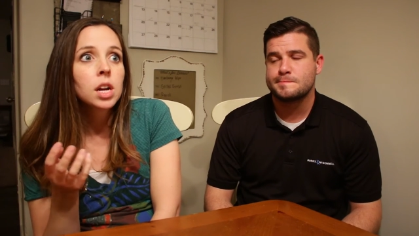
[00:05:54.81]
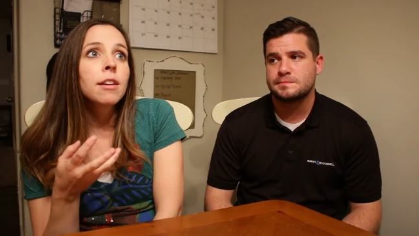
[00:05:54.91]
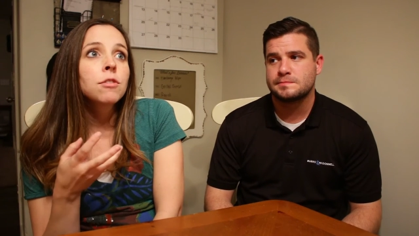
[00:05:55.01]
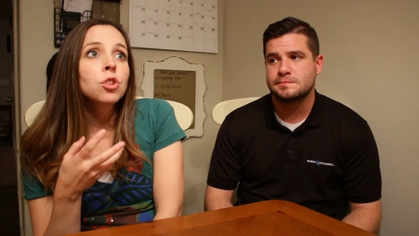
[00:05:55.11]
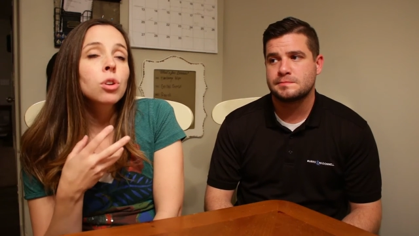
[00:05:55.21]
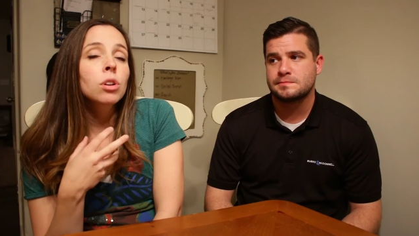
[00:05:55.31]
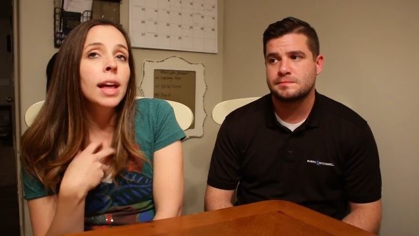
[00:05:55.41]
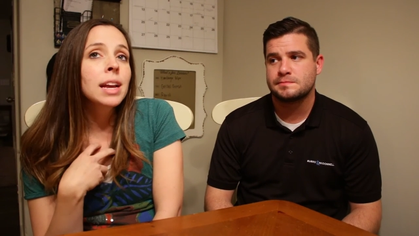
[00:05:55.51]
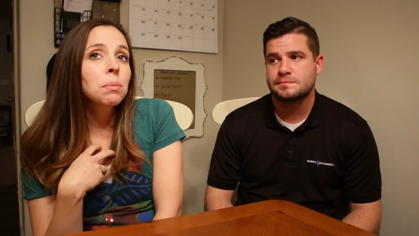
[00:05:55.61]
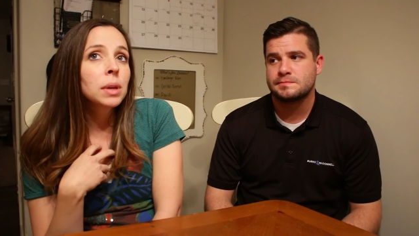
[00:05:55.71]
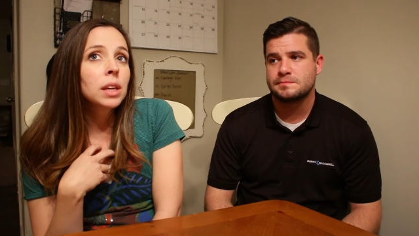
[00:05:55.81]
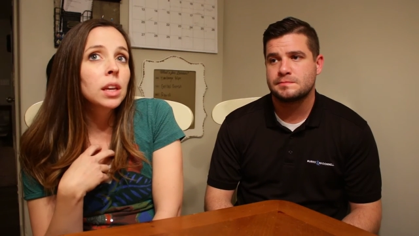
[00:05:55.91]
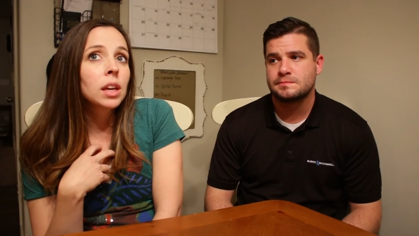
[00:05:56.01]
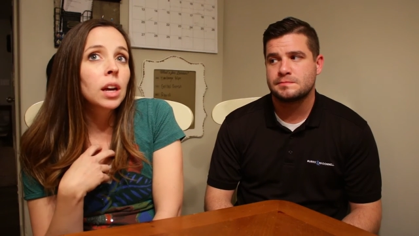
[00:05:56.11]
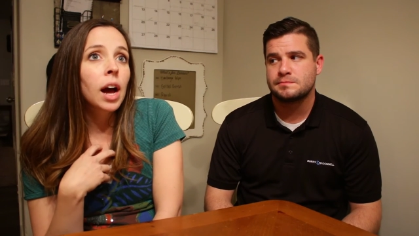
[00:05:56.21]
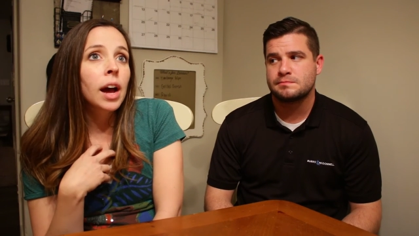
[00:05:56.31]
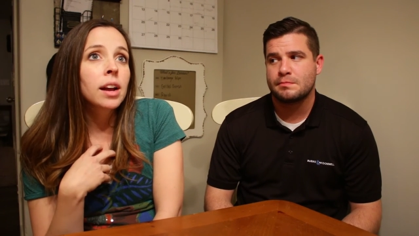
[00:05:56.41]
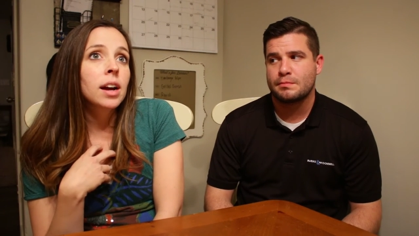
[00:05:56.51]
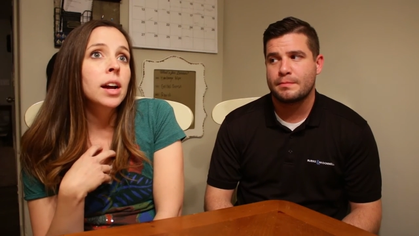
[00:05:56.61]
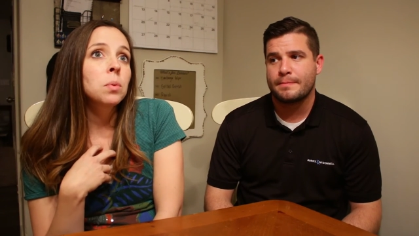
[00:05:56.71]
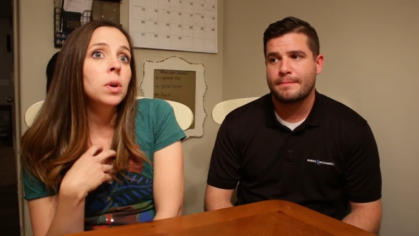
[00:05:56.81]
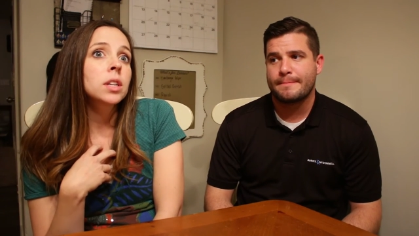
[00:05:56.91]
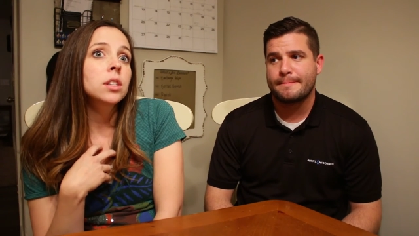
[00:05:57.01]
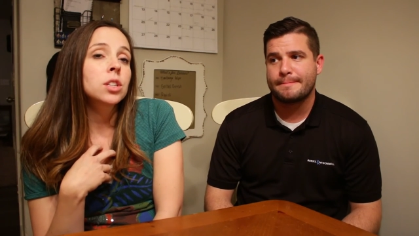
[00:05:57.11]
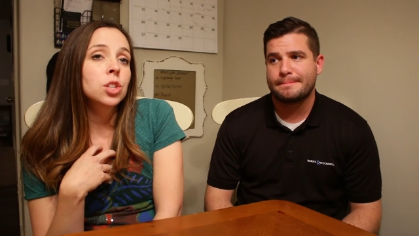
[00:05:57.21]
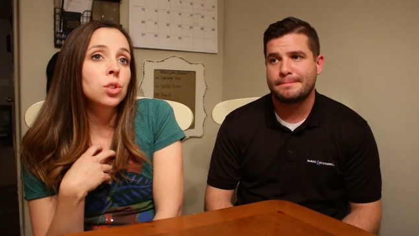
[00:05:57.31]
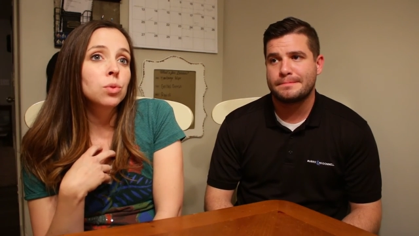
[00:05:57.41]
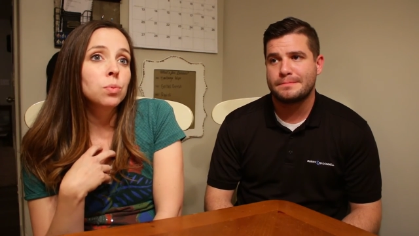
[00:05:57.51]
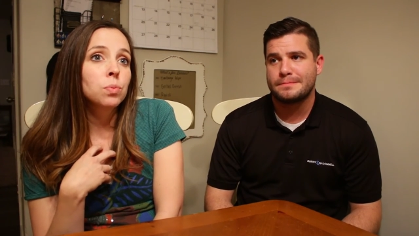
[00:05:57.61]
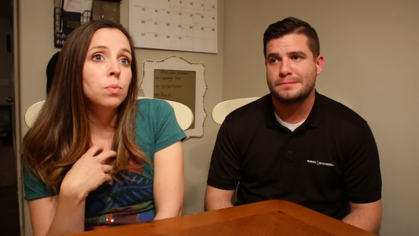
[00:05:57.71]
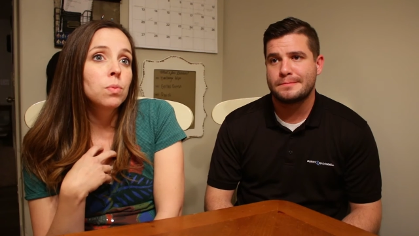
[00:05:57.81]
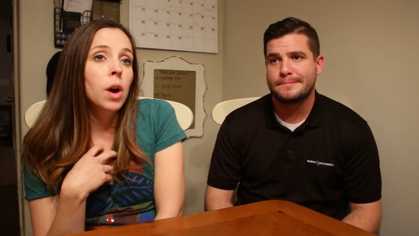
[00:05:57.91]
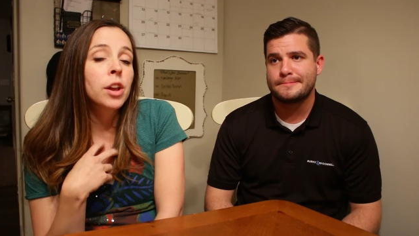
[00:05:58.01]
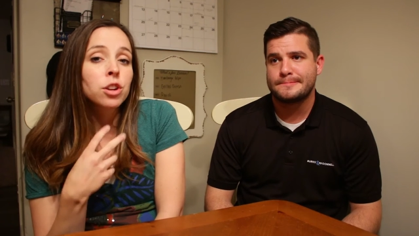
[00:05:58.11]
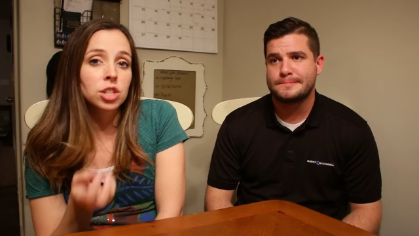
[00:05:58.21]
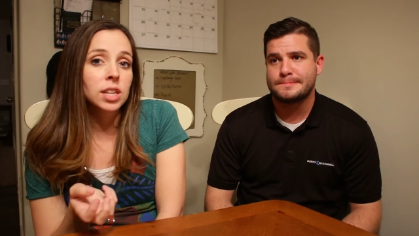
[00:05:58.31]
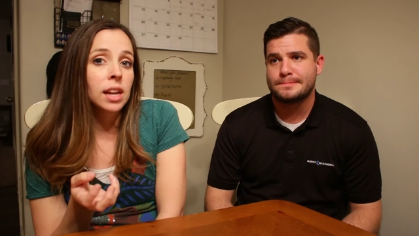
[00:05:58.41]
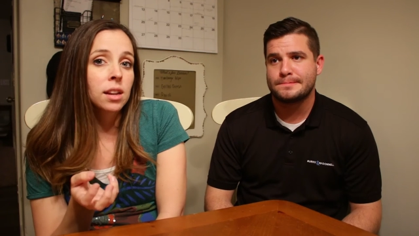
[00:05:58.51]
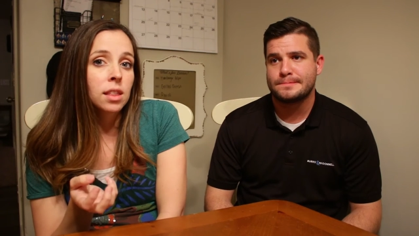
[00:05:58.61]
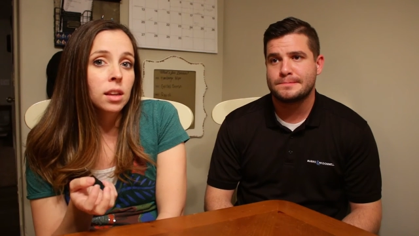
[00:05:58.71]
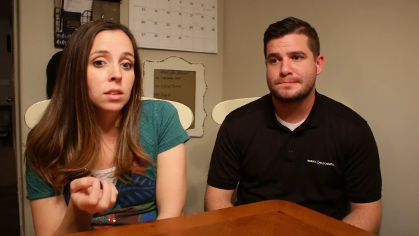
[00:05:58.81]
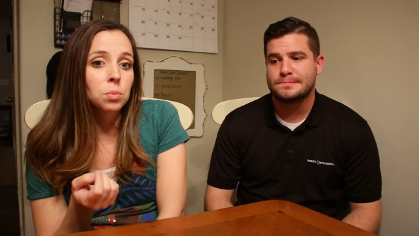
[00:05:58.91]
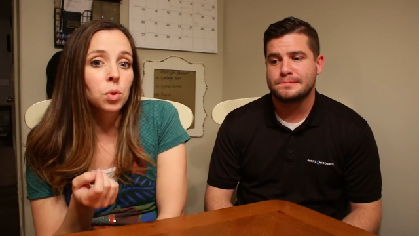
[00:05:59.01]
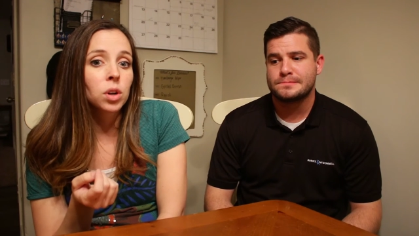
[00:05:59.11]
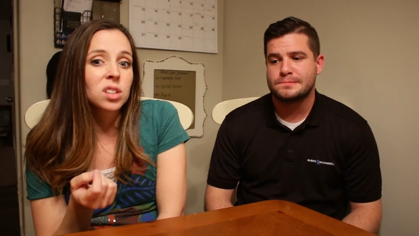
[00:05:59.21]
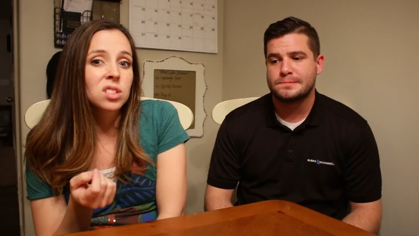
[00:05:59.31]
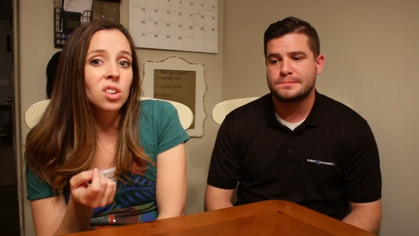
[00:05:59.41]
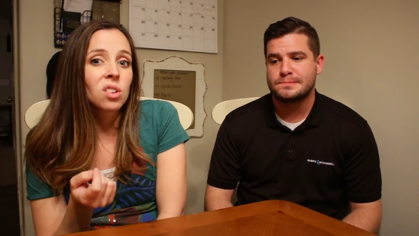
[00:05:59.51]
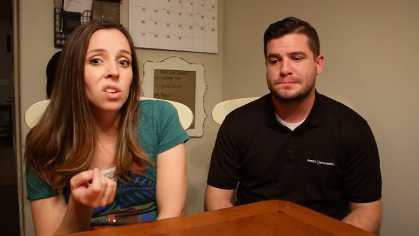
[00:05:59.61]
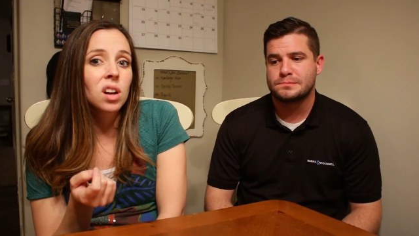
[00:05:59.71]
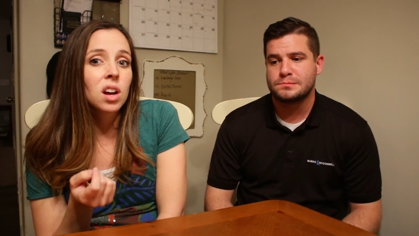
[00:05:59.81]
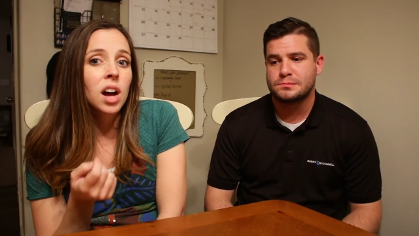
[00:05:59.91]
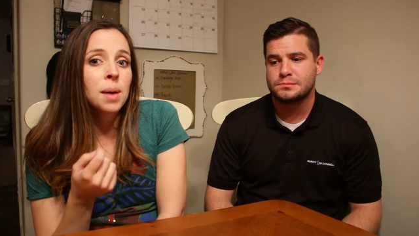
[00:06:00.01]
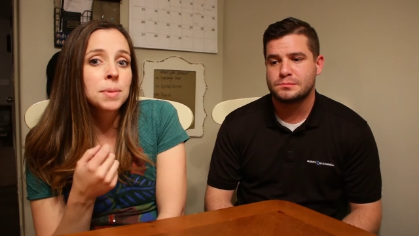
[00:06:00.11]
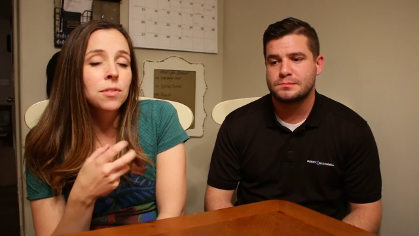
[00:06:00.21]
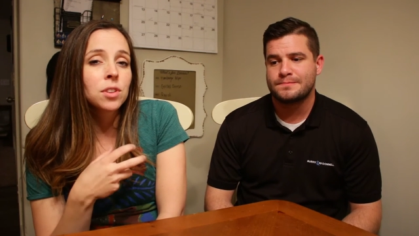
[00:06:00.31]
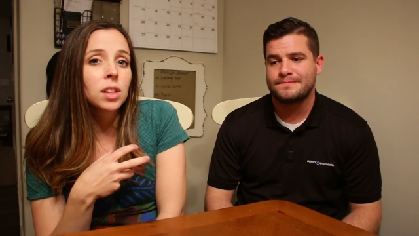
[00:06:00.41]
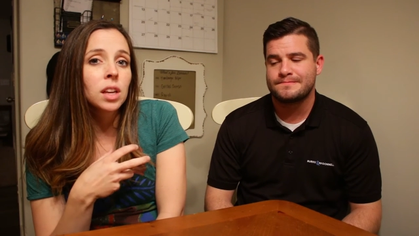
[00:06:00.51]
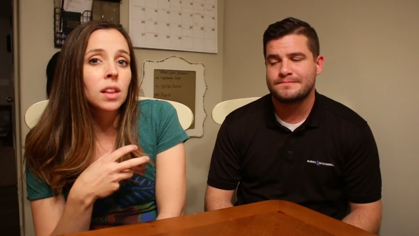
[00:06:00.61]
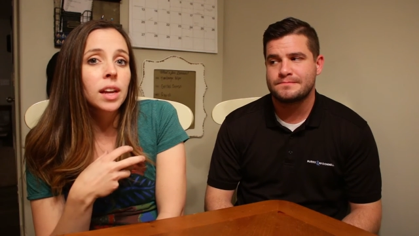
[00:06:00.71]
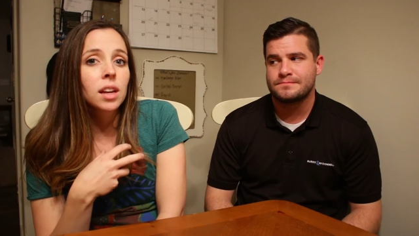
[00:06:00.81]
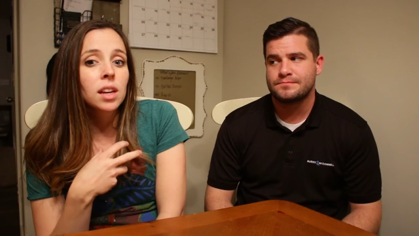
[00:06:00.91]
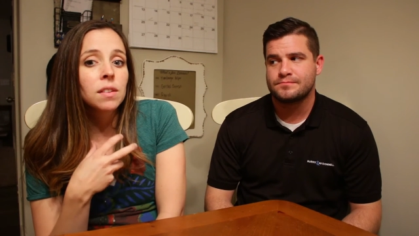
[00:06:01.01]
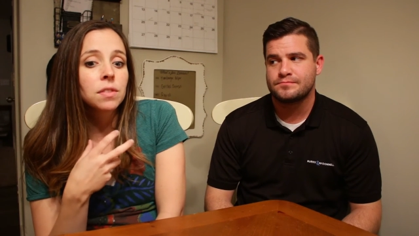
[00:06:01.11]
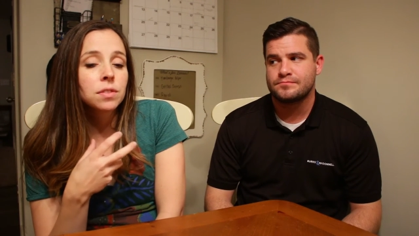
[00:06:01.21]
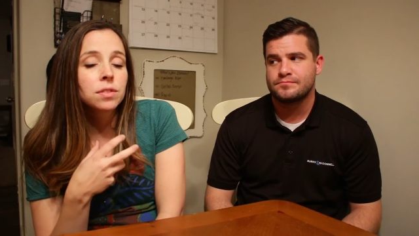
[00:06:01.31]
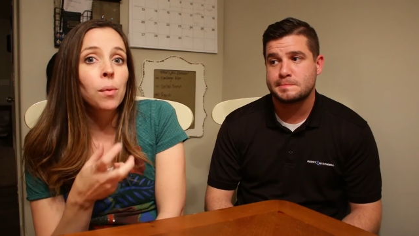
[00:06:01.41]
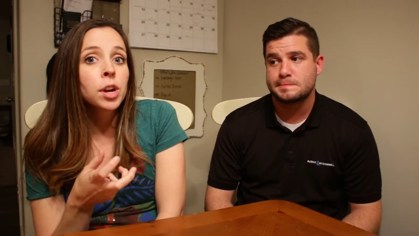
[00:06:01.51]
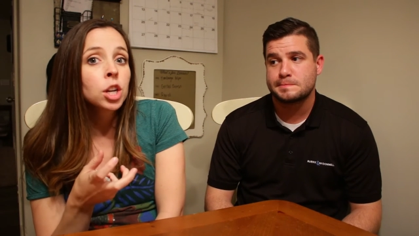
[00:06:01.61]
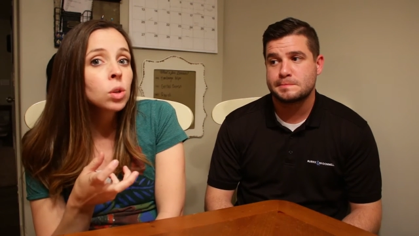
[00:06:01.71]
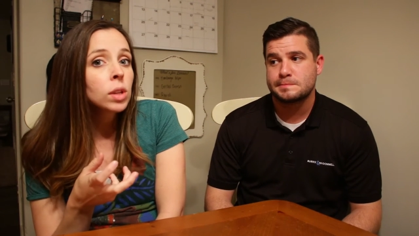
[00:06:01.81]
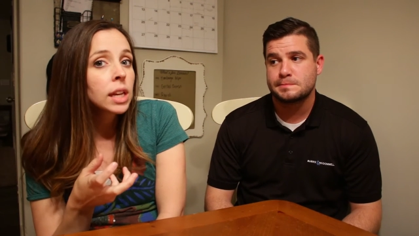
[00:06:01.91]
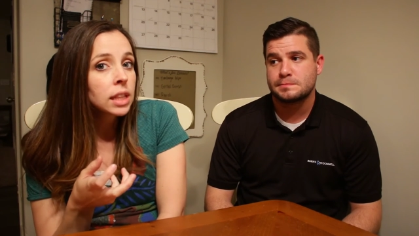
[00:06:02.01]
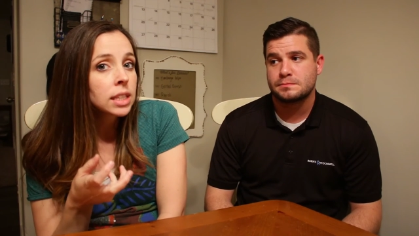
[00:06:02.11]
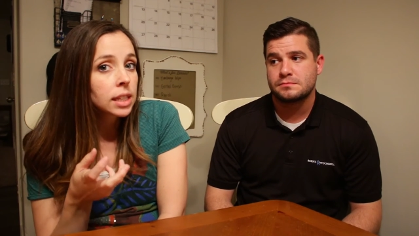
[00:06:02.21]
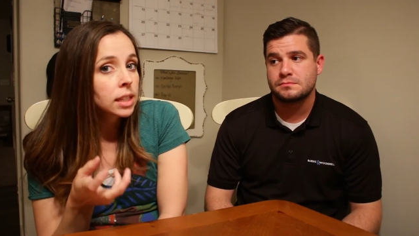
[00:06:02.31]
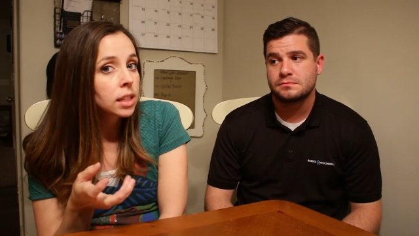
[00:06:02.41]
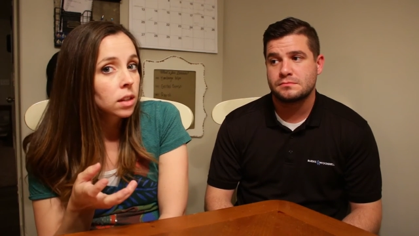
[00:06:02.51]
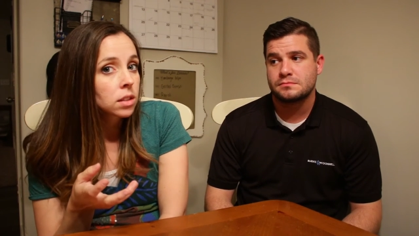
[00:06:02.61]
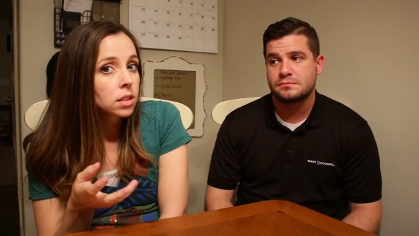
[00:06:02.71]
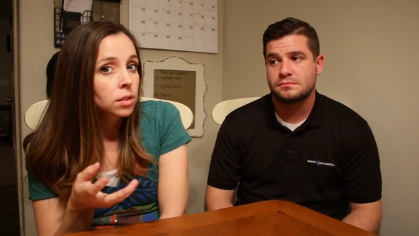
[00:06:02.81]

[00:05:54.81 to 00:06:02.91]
Speaker 1: If you're like me, I, I want to understand things more and so I'm definitely like if I want to know like the details